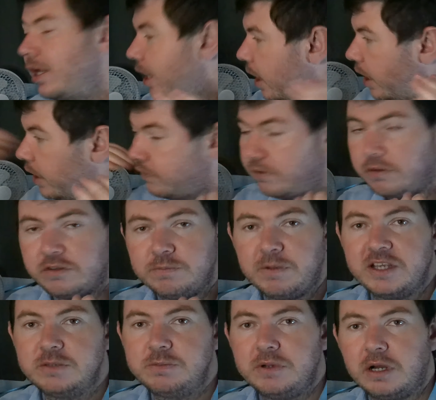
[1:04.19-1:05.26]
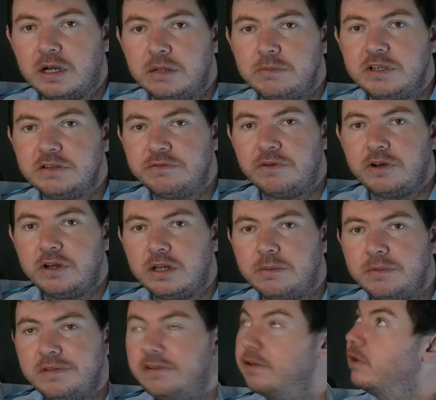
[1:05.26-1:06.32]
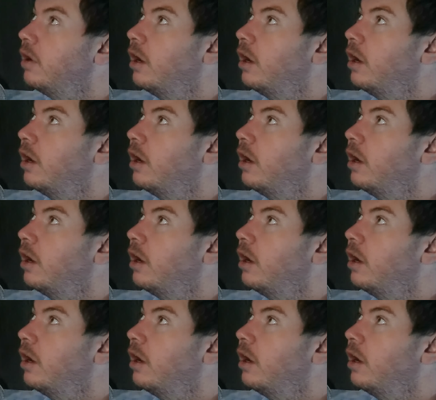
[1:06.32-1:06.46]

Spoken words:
As the space behind me is very limited,